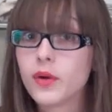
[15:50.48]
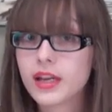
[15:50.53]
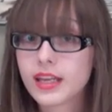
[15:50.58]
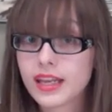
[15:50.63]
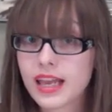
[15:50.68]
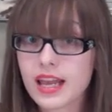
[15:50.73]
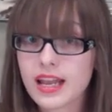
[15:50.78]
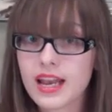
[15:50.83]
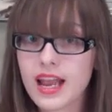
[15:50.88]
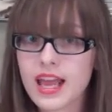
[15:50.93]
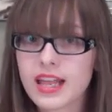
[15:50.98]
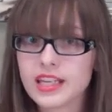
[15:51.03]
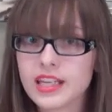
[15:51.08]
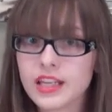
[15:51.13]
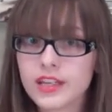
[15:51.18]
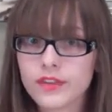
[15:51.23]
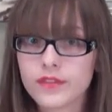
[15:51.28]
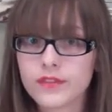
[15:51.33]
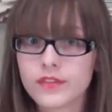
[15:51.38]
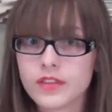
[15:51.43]
you want to get
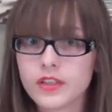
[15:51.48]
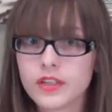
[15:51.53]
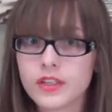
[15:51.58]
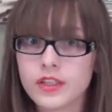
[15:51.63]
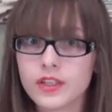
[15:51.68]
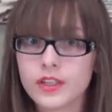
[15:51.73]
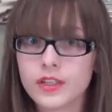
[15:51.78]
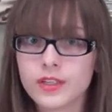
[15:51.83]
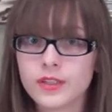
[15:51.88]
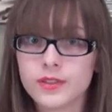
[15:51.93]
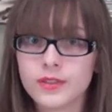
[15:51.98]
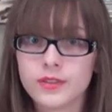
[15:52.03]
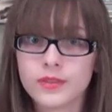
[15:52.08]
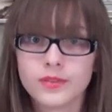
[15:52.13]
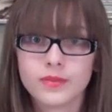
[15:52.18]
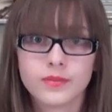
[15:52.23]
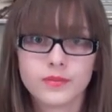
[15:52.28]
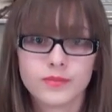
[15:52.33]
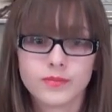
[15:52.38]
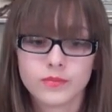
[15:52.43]
any of the
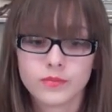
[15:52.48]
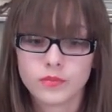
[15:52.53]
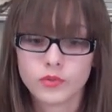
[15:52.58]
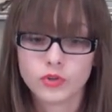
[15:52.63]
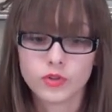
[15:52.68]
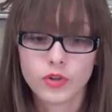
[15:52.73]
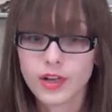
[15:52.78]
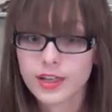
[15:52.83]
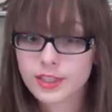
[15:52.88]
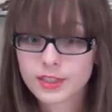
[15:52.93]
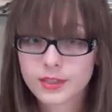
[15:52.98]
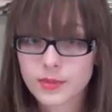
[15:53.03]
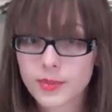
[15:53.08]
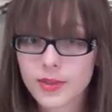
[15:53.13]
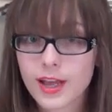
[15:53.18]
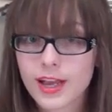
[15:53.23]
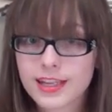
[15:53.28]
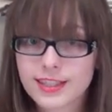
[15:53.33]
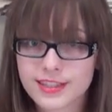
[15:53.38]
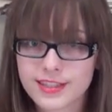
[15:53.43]
drawing
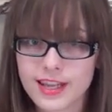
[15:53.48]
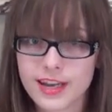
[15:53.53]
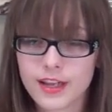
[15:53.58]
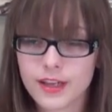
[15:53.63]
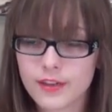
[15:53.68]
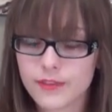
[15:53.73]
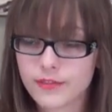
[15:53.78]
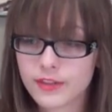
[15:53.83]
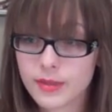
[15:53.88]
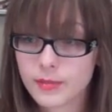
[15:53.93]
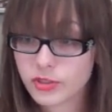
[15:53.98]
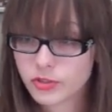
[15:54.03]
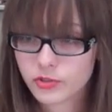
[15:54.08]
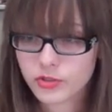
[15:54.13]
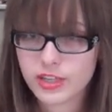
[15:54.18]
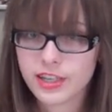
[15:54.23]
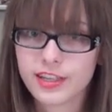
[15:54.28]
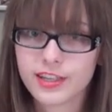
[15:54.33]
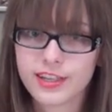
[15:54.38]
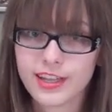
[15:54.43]
supplies that I've
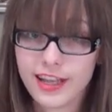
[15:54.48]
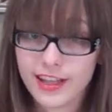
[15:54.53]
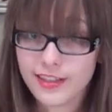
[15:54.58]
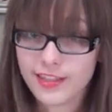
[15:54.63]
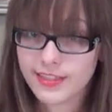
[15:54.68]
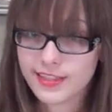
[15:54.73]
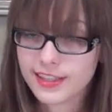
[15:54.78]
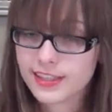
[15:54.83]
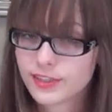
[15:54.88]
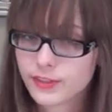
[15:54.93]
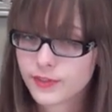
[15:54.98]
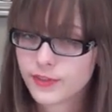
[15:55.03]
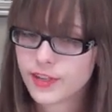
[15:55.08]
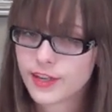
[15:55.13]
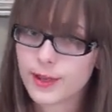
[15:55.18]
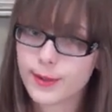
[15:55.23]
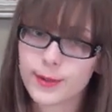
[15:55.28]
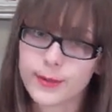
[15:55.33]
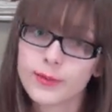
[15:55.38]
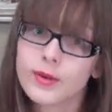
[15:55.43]
demonstrated in this
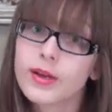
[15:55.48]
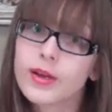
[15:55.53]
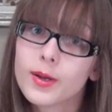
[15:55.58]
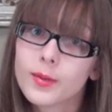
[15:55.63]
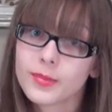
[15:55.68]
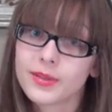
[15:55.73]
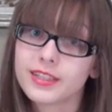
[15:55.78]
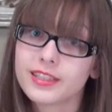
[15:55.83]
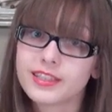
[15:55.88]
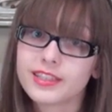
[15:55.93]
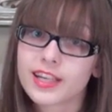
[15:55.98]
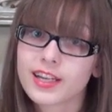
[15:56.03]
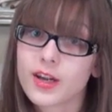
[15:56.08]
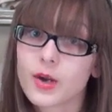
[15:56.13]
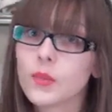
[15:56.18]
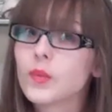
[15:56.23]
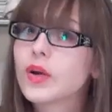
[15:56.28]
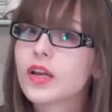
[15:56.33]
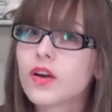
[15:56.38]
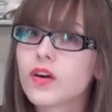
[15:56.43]
video, please check
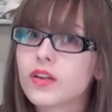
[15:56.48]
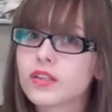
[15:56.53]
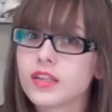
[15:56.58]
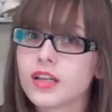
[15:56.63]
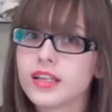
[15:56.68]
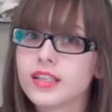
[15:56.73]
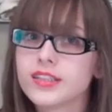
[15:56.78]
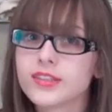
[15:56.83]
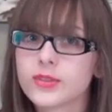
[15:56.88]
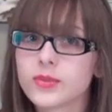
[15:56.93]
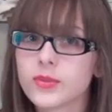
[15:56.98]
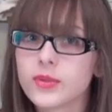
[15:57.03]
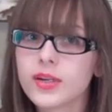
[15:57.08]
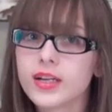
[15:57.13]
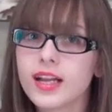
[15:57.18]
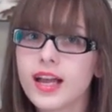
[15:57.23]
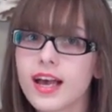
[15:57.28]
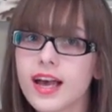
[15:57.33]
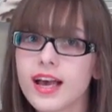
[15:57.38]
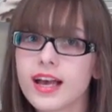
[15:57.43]
out my online
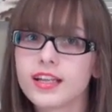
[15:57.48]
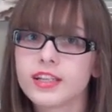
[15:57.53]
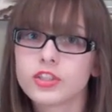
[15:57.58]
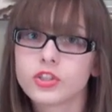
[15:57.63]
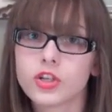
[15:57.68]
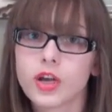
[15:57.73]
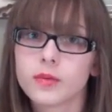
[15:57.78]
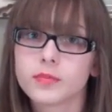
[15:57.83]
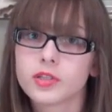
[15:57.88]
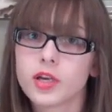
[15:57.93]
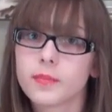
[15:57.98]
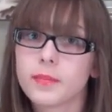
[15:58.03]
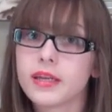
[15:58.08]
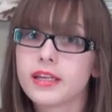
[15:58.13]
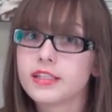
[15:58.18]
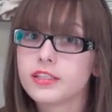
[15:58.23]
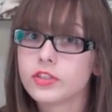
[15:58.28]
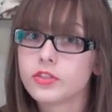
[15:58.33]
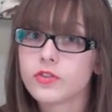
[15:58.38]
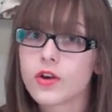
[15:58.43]
store at
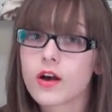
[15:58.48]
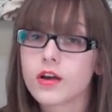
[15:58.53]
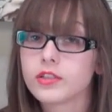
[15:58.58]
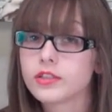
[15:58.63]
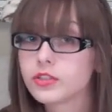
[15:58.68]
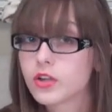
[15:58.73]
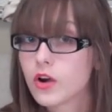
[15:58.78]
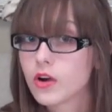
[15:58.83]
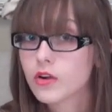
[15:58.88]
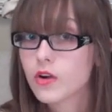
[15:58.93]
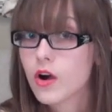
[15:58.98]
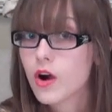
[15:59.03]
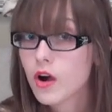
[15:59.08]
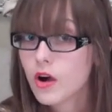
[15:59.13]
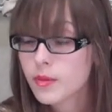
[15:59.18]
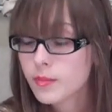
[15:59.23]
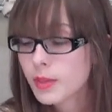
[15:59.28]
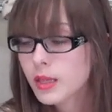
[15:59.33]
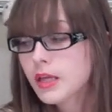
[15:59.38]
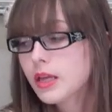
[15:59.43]

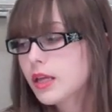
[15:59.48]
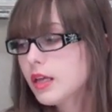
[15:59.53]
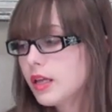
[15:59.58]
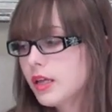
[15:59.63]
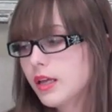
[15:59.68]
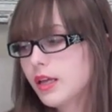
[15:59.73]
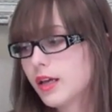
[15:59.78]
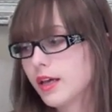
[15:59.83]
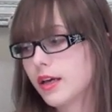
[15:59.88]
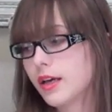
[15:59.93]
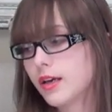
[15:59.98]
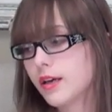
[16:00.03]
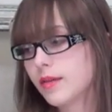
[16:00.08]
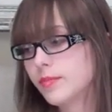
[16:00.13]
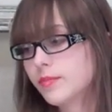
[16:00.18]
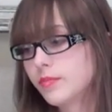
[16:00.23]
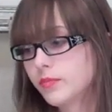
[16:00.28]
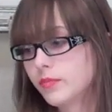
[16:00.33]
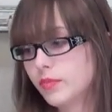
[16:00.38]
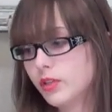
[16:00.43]
shop.PaigeeDraw.com.
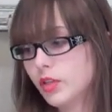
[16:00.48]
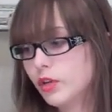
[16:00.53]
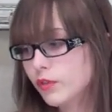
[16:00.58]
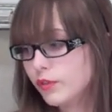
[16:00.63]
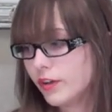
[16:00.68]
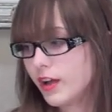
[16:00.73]
You'll